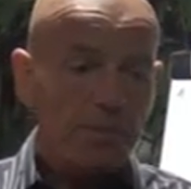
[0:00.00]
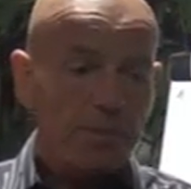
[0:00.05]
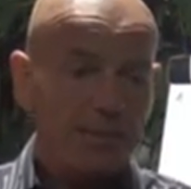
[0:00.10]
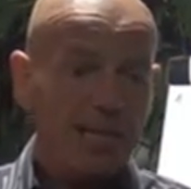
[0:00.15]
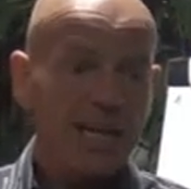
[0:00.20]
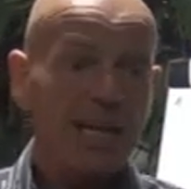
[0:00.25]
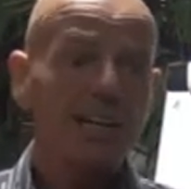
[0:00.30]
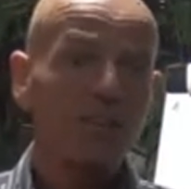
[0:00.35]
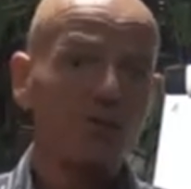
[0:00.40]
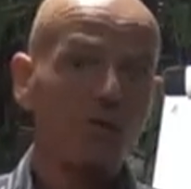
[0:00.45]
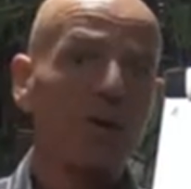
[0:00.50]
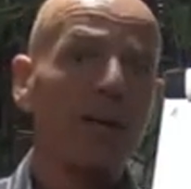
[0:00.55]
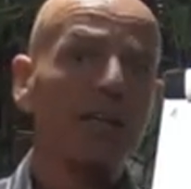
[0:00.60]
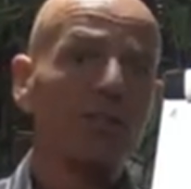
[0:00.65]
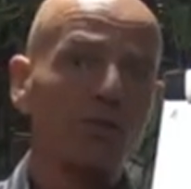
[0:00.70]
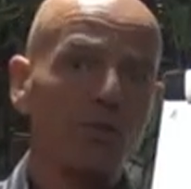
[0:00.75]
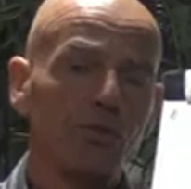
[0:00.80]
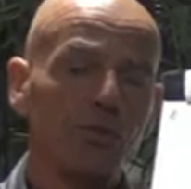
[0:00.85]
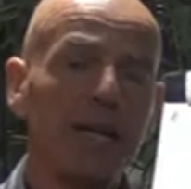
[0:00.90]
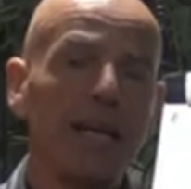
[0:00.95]
But yeah, so I
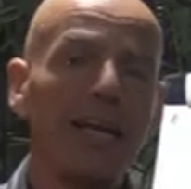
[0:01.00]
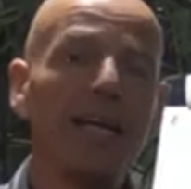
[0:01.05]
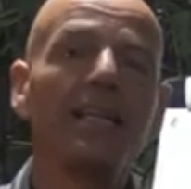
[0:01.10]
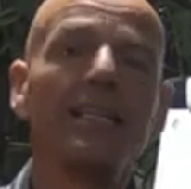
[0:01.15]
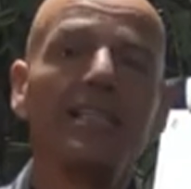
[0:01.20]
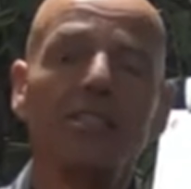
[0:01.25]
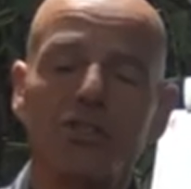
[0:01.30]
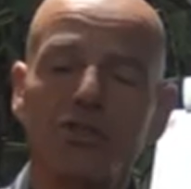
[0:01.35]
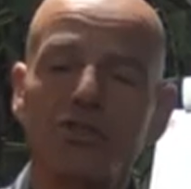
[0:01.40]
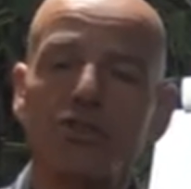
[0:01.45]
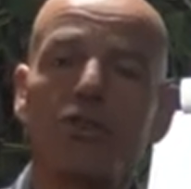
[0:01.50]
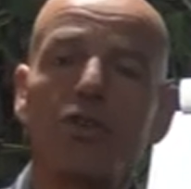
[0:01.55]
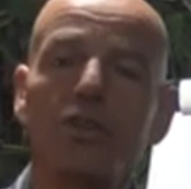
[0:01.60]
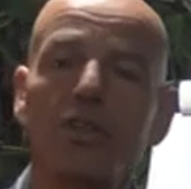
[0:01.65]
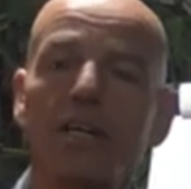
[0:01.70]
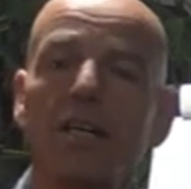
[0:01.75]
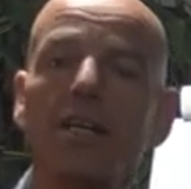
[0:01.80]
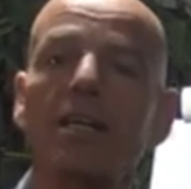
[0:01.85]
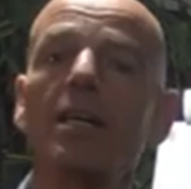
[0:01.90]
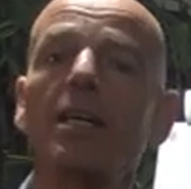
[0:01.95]
train and
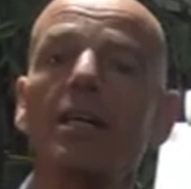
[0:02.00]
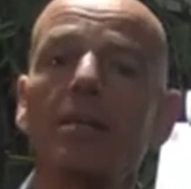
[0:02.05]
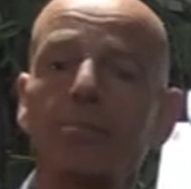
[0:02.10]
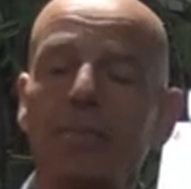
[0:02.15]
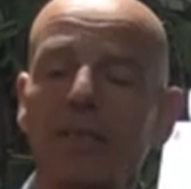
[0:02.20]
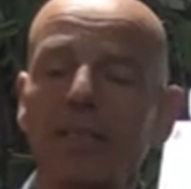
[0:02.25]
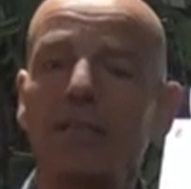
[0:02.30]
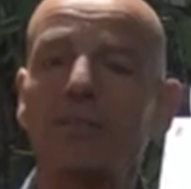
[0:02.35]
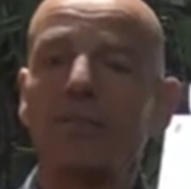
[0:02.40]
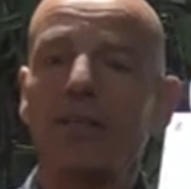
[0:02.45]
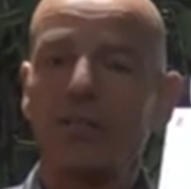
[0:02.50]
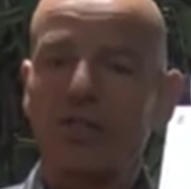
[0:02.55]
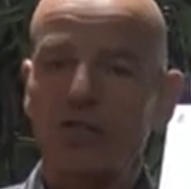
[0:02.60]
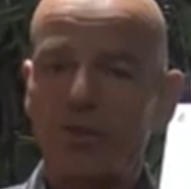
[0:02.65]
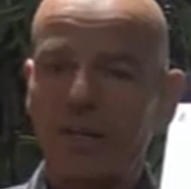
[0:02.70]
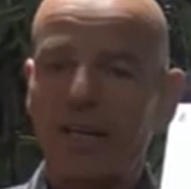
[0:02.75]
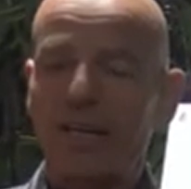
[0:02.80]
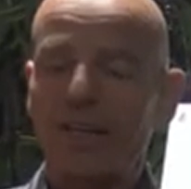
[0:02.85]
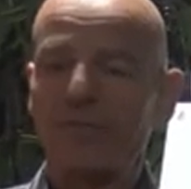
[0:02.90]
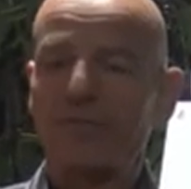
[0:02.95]
sauna pretty much
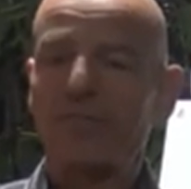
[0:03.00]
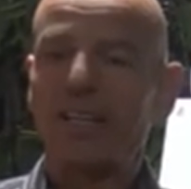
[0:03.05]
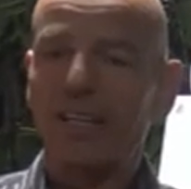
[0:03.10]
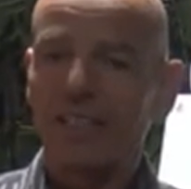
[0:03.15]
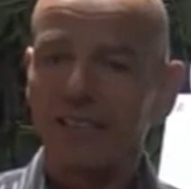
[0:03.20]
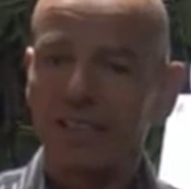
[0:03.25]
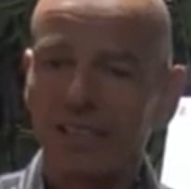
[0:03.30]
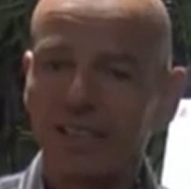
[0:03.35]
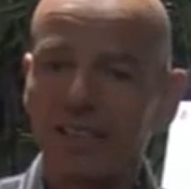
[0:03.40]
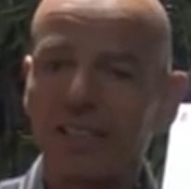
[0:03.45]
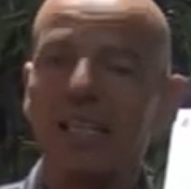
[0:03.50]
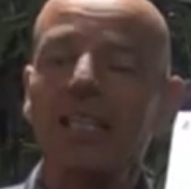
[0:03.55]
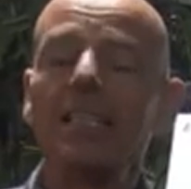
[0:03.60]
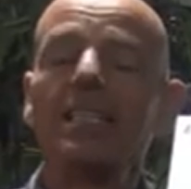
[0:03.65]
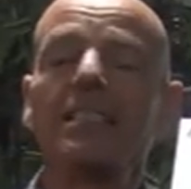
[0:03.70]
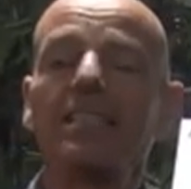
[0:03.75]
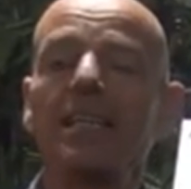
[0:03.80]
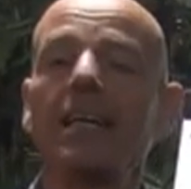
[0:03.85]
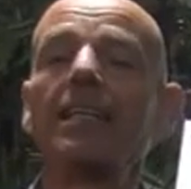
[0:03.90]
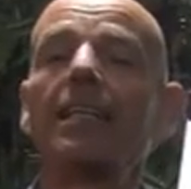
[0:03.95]
dry fasted.
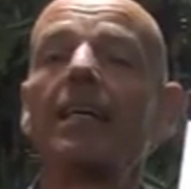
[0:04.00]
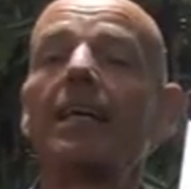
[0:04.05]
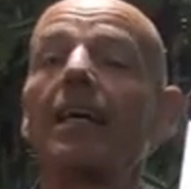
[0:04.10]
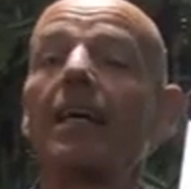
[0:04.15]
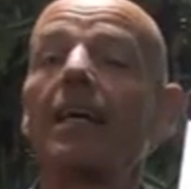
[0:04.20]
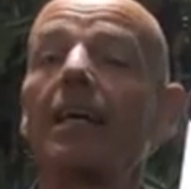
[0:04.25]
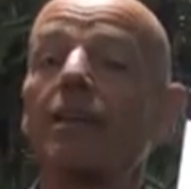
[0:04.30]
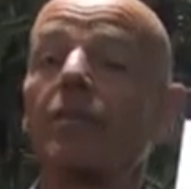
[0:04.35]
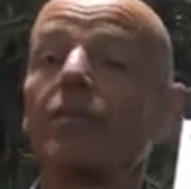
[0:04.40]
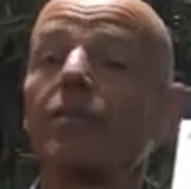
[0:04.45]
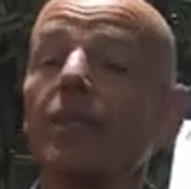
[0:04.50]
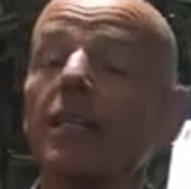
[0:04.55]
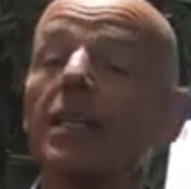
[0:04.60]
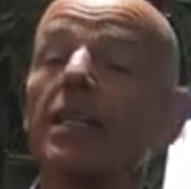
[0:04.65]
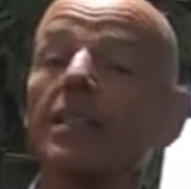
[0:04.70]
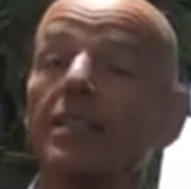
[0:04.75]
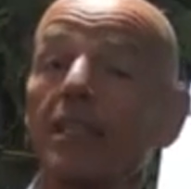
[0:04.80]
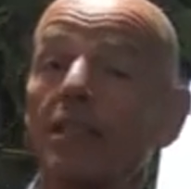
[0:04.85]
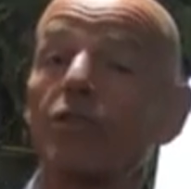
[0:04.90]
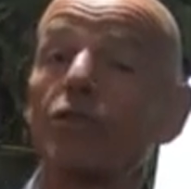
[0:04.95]
Then I have
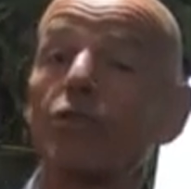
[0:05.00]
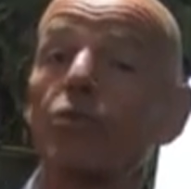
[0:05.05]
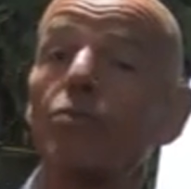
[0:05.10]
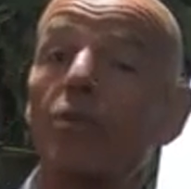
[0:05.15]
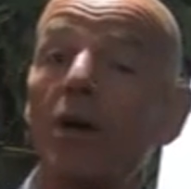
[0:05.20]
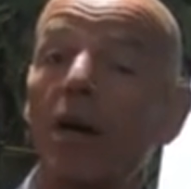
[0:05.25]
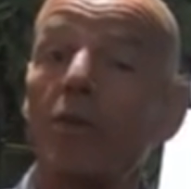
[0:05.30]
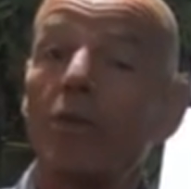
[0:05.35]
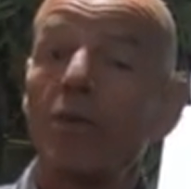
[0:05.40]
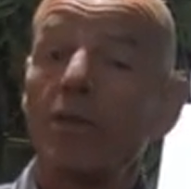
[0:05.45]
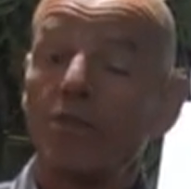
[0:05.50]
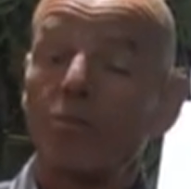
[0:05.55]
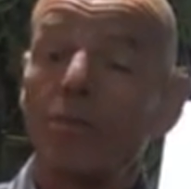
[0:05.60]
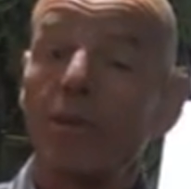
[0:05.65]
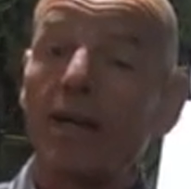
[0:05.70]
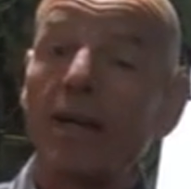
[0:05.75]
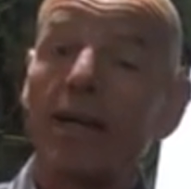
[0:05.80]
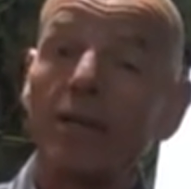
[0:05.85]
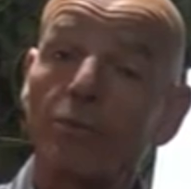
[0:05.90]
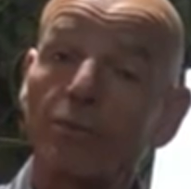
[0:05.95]
that 2 hours
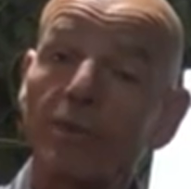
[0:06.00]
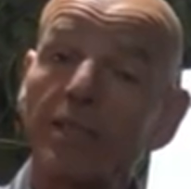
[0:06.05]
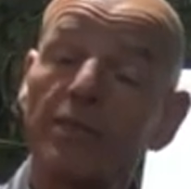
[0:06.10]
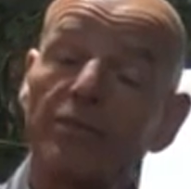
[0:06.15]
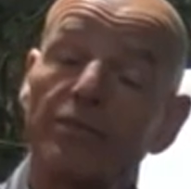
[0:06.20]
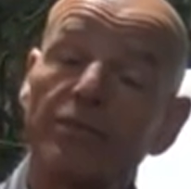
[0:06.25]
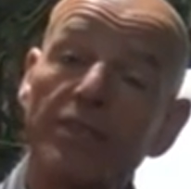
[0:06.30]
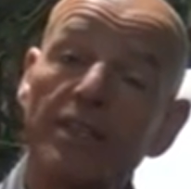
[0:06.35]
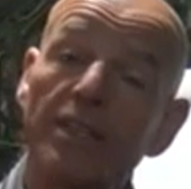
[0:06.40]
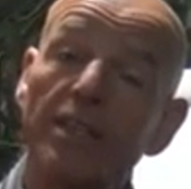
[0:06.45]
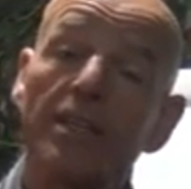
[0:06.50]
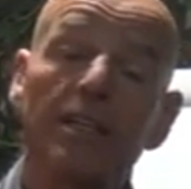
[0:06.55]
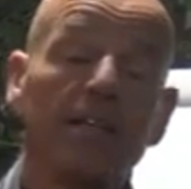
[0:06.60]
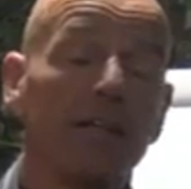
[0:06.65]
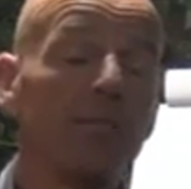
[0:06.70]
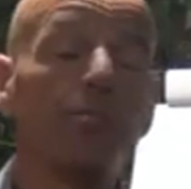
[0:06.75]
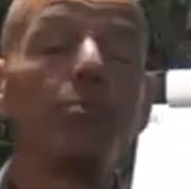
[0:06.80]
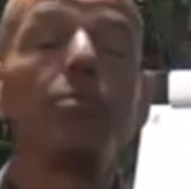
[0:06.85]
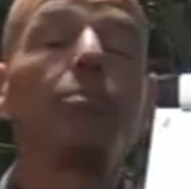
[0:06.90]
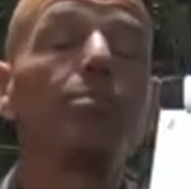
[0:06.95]
where I refill
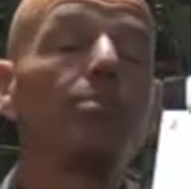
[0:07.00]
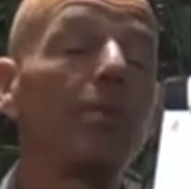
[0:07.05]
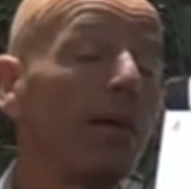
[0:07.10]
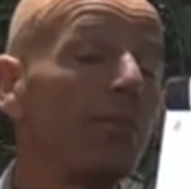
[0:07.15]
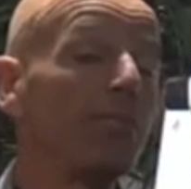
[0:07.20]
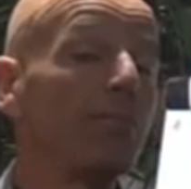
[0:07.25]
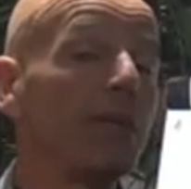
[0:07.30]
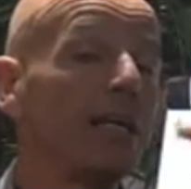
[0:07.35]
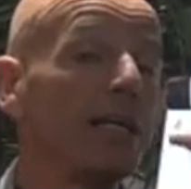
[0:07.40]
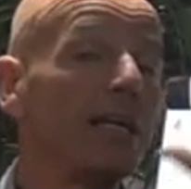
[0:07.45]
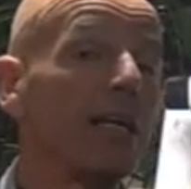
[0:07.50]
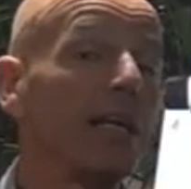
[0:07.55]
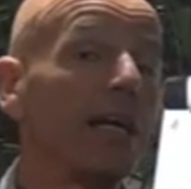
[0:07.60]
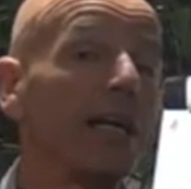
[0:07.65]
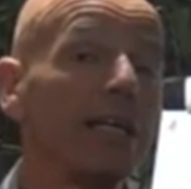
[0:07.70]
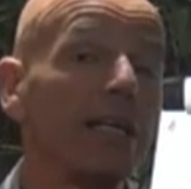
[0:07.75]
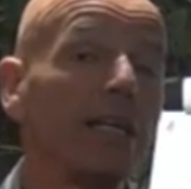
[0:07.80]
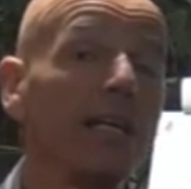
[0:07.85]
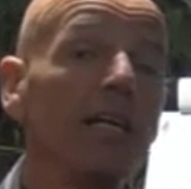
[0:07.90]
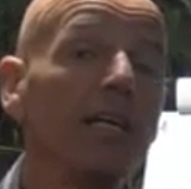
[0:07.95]
and I pump in
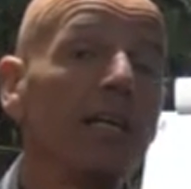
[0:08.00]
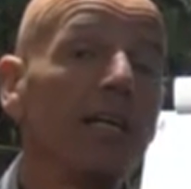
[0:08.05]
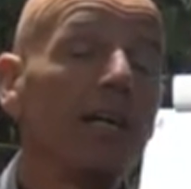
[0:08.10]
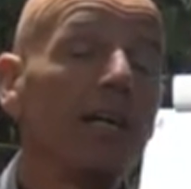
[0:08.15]
like